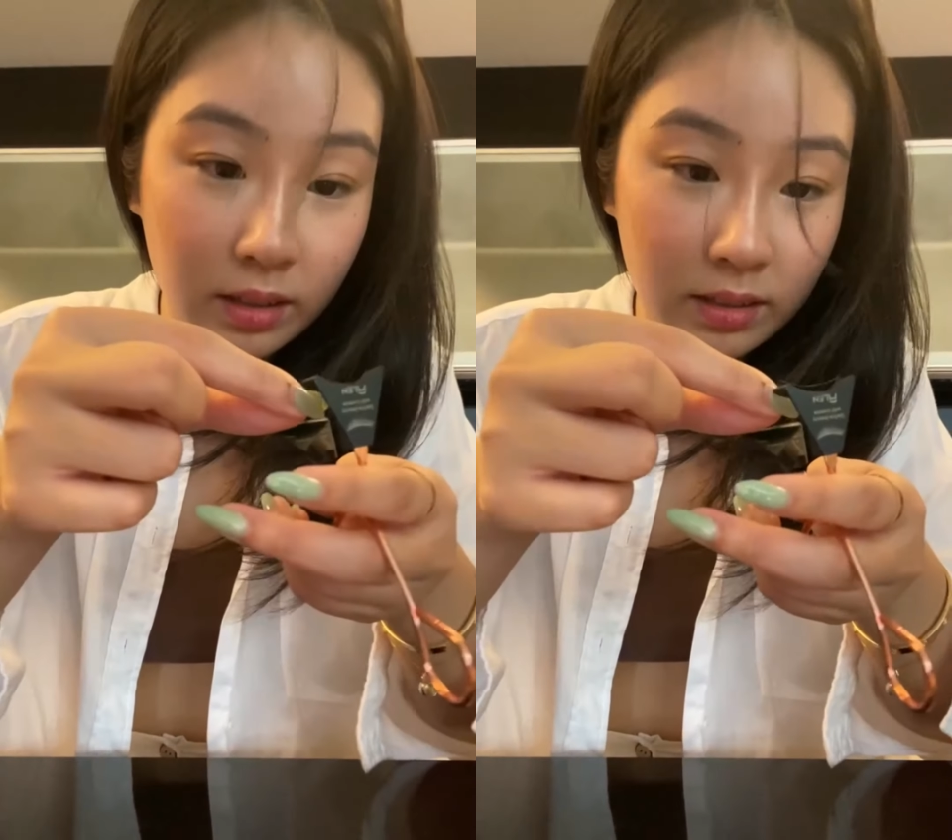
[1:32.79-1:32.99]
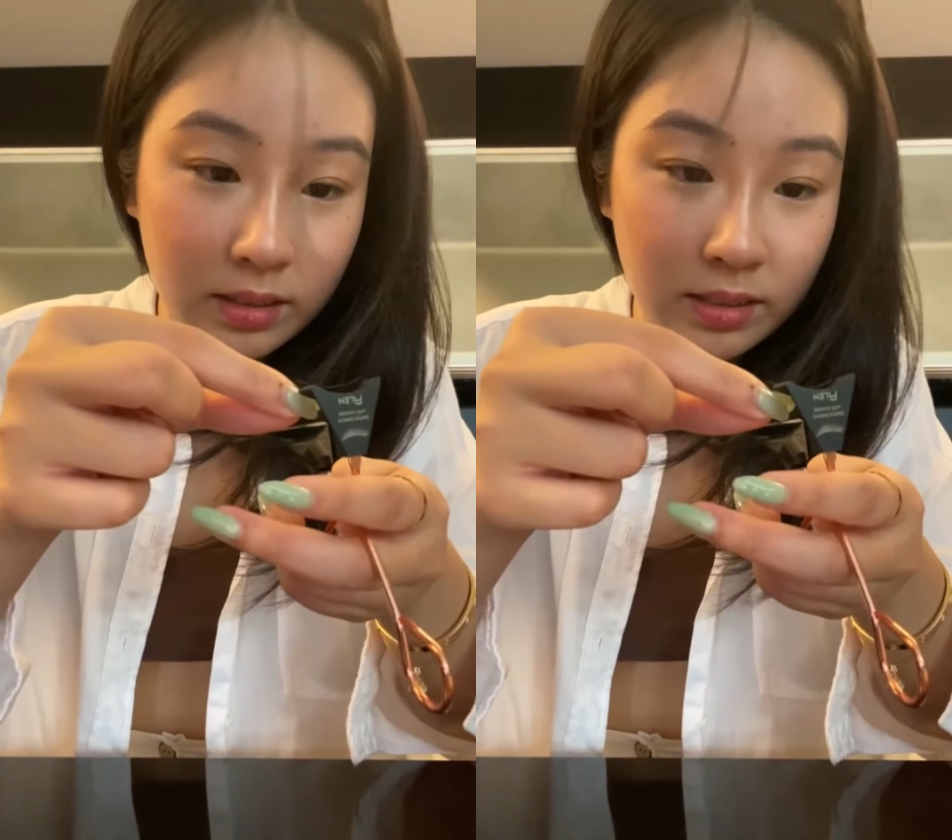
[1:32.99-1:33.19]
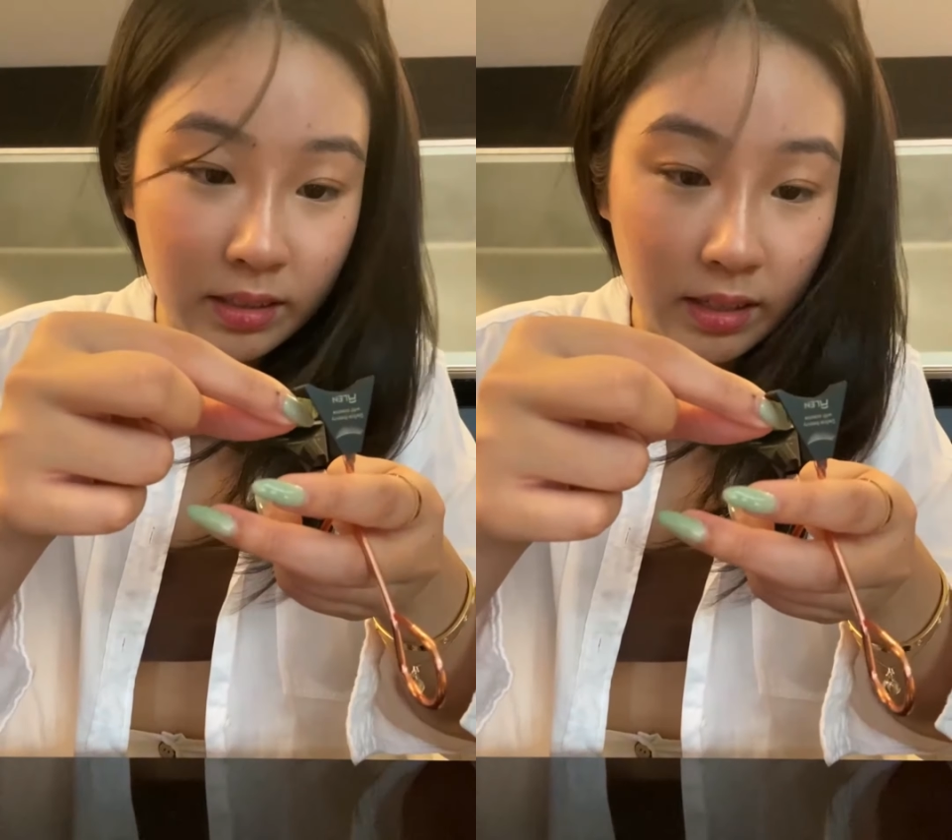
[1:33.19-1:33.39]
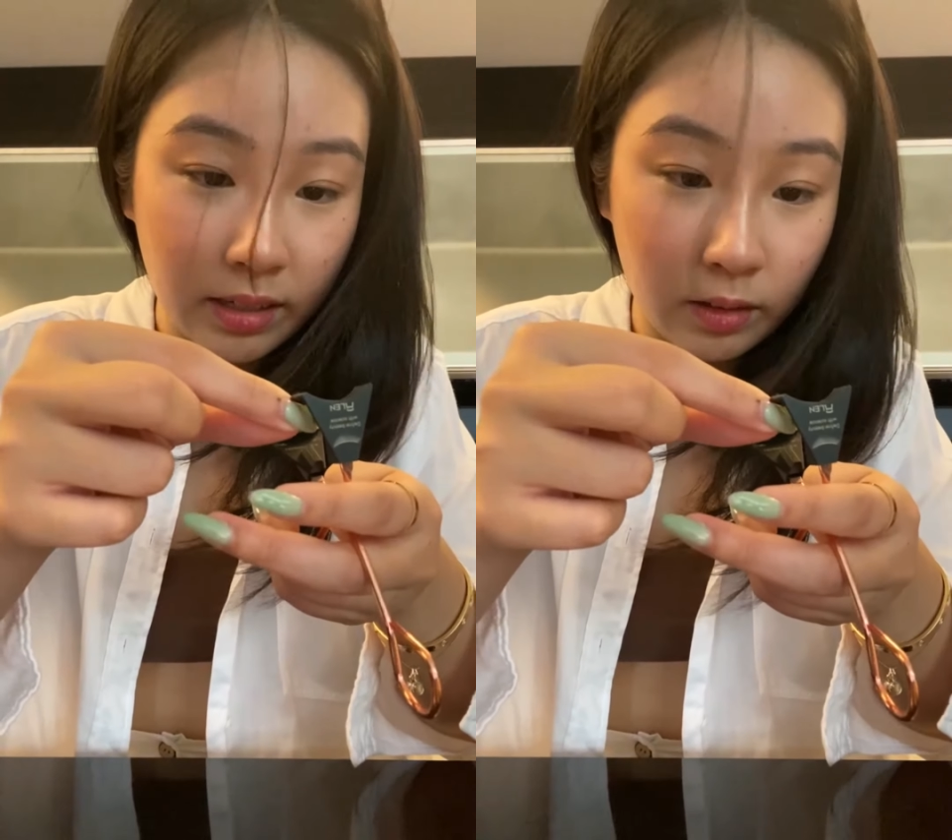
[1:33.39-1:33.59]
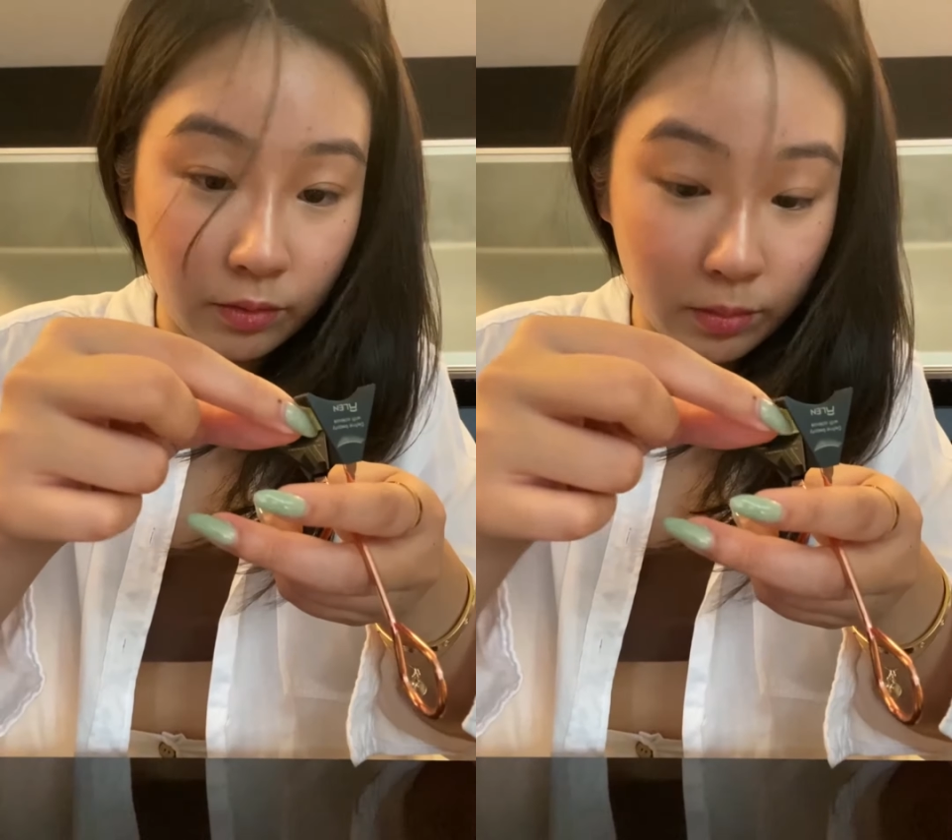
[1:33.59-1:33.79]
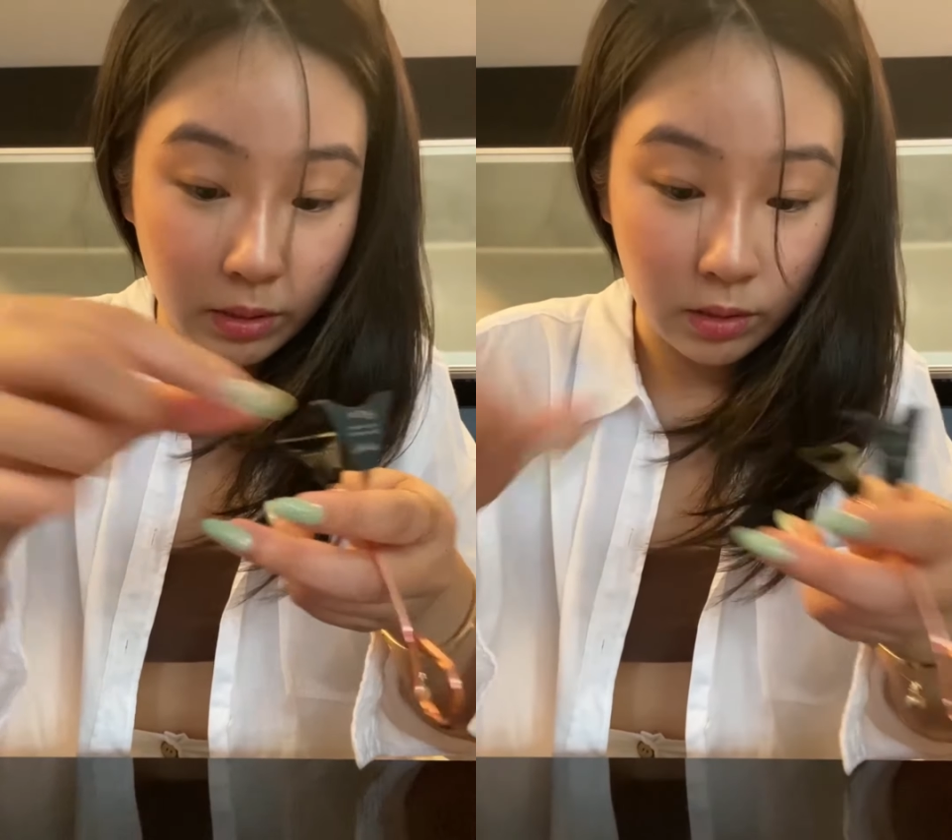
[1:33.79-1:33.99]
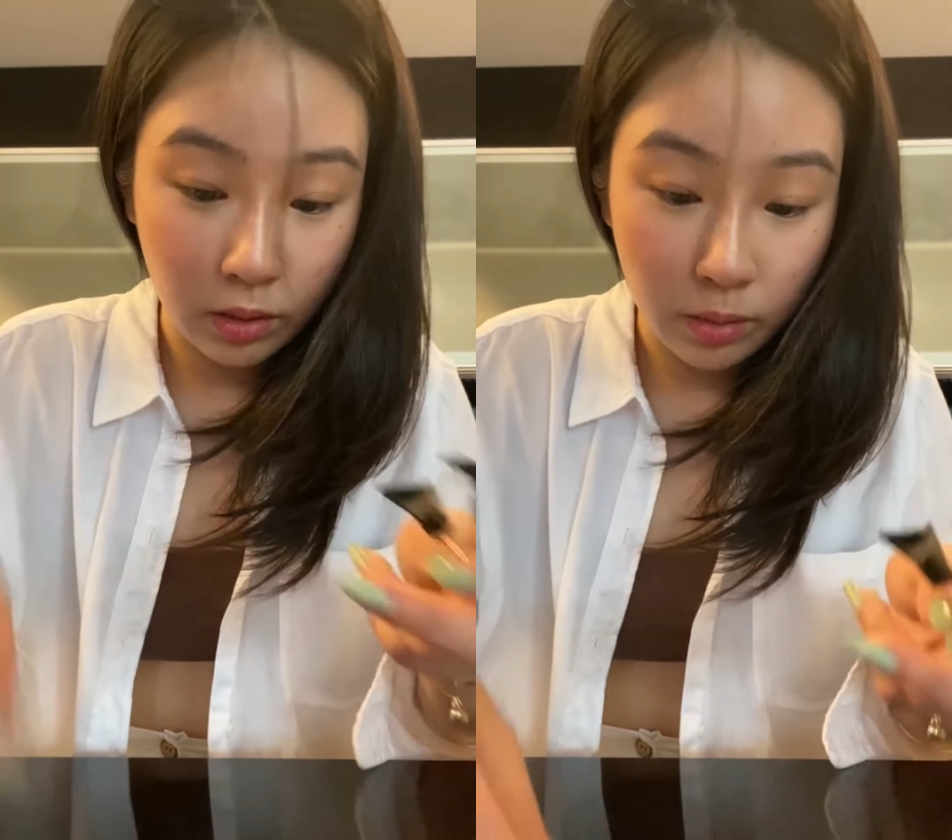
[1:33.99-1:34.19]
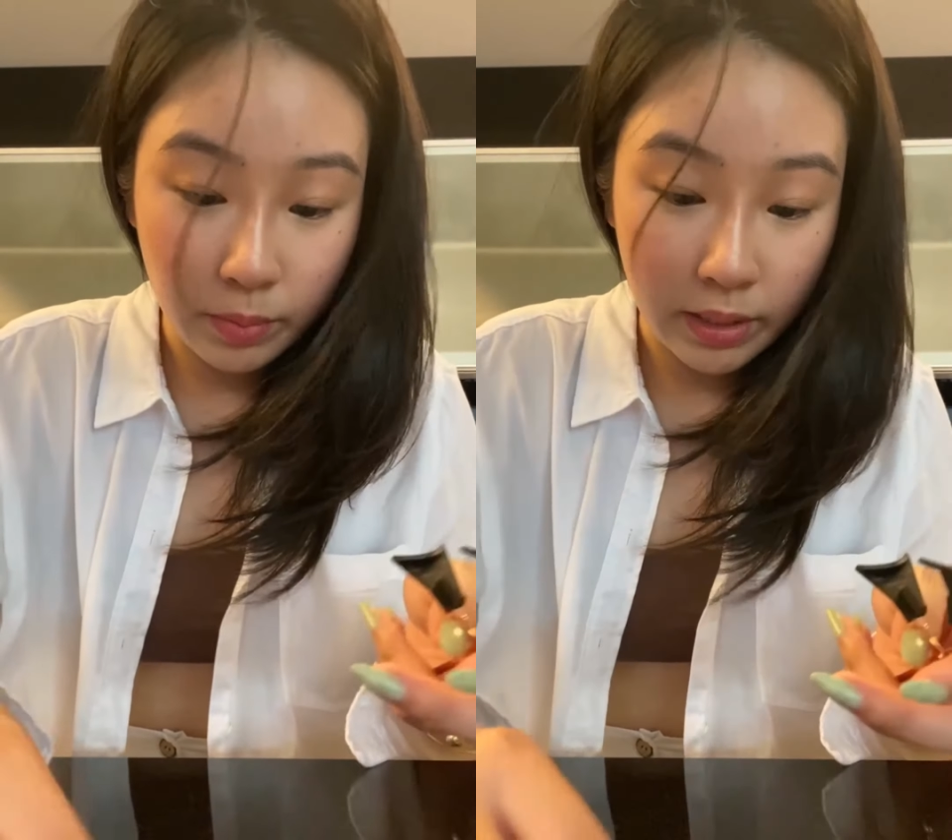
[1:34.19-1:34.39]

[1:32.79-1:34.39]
sticking out from the top,